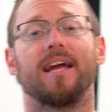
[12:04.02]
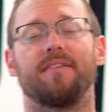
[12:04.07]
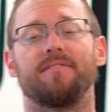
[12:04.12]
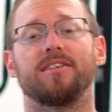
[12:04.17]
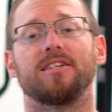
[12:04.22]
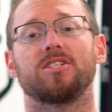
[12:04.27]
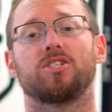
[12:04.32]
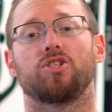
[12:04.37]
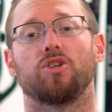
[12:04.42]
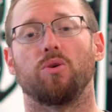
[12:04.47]

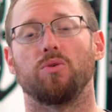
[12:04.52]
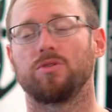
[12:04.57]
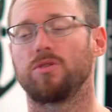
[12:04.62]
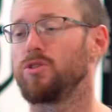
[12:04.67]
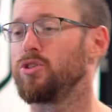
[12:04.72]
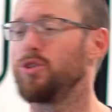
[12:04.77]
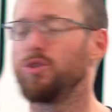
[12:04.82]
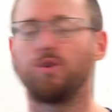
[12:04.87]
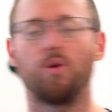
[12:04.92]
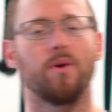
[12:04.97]
evidence shows
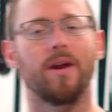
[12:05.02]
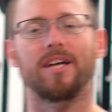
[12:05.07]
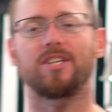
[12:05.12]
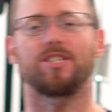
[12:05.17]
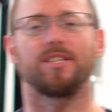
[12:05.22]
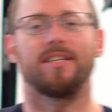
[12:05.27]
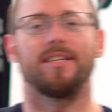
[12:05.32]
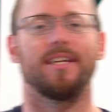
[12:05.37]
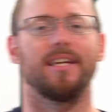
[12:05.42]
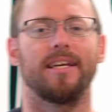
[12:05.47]
you don't
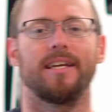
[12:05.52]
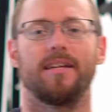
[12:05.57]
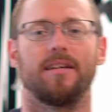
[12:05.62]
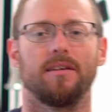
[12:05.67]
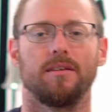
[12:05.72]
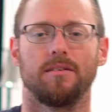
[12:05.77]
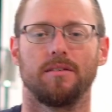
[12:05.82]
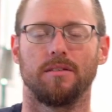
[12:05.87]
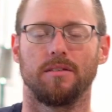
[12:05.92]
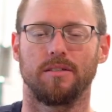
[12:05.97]
actually need
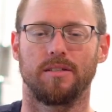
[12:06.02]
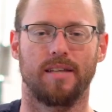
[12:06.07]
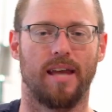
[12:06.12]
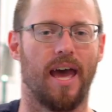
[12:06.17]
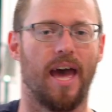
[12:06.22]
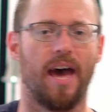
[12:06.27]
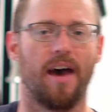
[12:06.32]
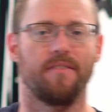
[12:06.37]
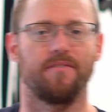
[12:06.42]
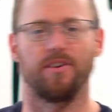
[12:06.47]
to
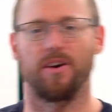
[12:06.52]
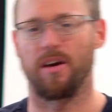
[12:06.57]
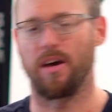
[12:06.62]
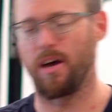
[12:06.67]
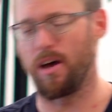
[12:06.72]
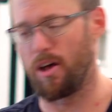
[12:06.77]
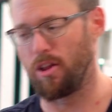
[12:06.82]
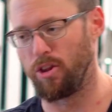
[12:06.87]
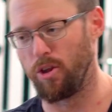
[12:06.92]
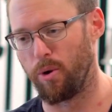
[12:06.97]
have
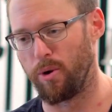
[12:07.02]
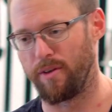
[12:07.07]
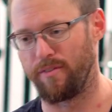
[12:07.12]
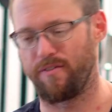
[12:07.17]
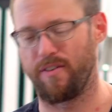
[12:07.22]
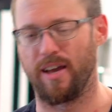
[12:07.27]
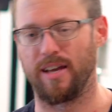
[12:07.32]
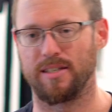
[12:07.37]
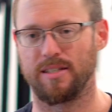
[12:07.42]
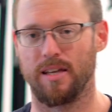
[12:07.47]
a loading
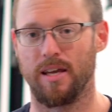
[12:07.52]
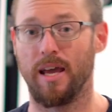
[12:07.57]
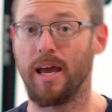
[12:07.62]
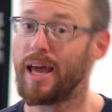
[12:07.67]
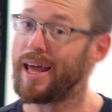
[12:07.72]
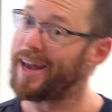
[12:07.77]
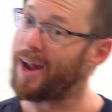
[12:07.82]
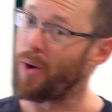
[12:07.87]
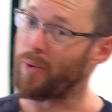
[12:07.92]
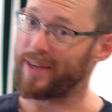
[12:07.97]
phase.
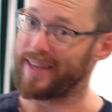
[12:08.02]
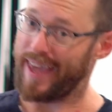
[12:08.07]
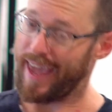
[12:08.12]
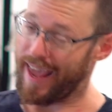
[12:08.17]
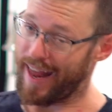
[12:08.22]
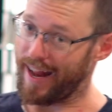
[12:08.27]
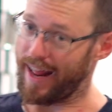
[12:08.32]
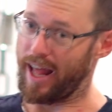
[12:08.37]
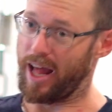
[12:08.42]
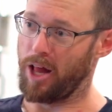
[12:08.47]
Now,
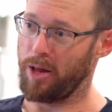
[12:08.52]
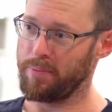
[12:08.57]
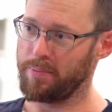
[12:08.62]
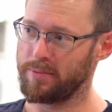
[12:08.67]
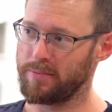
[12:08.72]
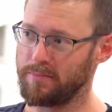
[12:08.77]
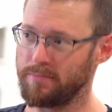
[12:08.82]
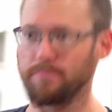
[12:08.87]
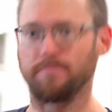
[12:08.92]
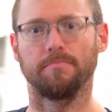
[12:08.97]
can it help?
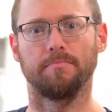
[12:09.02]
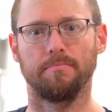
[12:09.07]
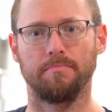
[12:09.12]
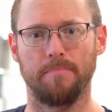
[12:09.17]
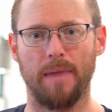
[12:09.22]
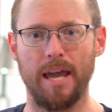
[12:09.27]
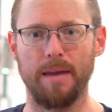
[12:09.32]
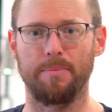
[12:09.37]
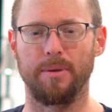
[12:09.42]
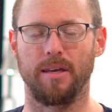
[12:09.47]

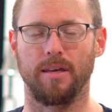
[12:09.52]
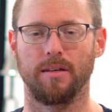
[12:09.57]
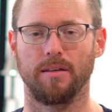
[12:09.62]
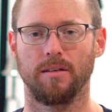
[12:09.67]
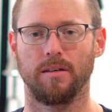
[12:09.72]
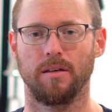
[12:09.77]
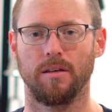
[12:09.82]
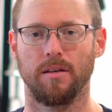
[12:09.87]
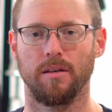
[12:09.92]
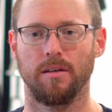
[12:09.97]
Maybe.
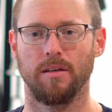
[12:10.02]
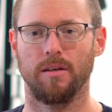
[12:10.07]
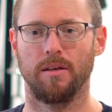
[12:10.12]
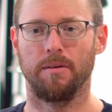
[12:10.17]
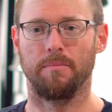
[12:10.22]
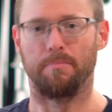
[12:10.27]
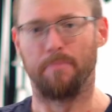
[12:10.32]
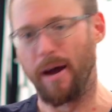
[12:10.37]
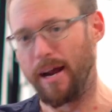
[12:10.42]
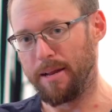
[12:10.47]

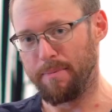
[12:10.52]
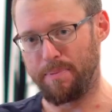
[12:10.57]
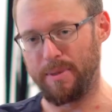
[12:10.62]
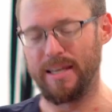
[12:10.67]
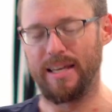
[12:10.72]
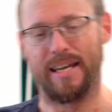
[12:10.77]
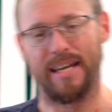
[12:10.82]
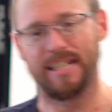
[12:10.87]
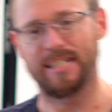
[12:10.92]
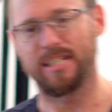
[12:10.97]
Might it be
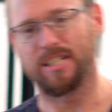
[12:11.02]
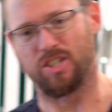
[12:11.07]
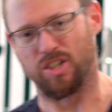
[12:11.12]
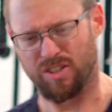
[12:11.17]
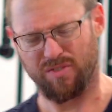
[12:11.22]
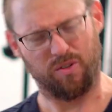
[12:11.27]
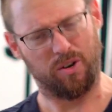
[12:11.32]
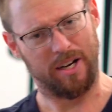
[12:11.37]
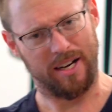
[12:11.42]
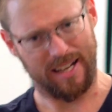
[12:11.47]
easy
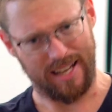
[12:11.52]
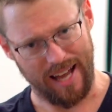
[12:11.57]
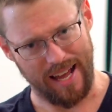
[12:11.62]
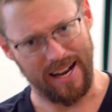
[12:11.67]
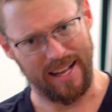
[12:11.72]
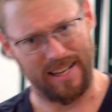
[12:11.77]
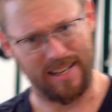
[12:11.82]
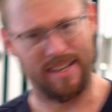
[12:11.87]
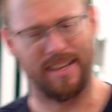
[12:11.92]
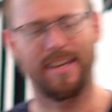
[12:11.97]
just for you to
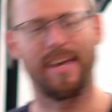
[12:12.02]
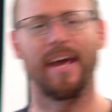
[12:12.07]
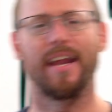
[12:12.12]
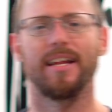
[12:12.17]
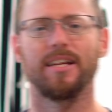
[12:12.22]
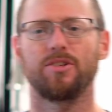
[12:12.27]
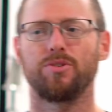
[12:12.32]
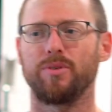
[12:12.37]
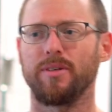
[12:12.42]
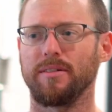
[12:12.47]
kind of get
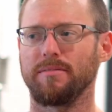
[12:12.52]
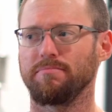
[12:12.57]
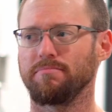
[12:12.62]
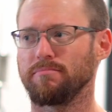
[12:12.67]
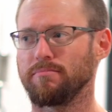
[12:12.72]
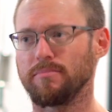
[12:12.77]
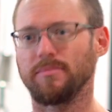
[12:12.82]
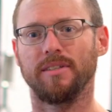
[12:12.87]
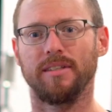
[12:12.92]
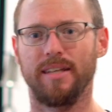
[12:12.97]
into it?
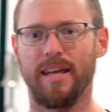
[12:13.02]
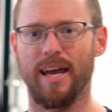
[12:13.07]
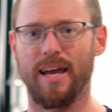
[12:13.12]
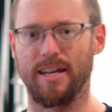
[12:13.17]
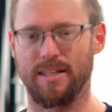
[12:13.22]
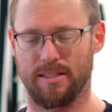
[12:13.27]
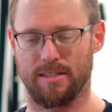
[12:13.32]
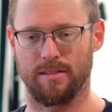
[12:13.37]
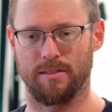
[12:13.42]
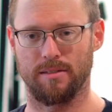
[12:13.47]

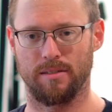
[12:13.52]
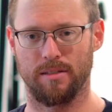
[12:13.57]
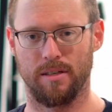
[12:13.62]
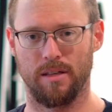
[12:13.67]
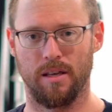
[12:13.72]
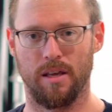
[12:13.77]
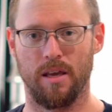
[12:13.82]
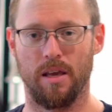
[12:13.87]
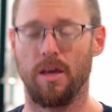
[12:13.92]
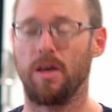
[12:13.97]
Yes.
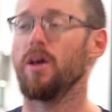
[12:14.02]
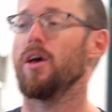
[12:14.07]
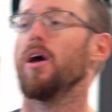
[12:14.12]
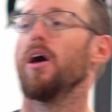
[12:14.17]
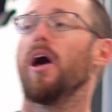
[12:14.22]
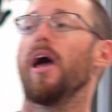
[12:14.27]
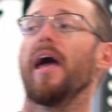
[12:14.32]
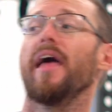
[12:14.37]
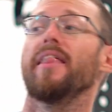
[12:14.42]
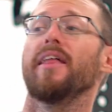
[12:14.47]

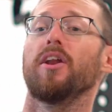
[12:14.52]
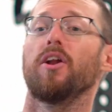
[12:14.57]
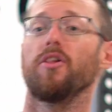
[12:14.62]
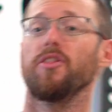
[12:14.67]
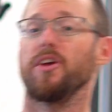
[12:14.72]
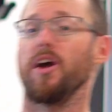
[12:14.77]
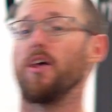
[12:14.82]
And then on the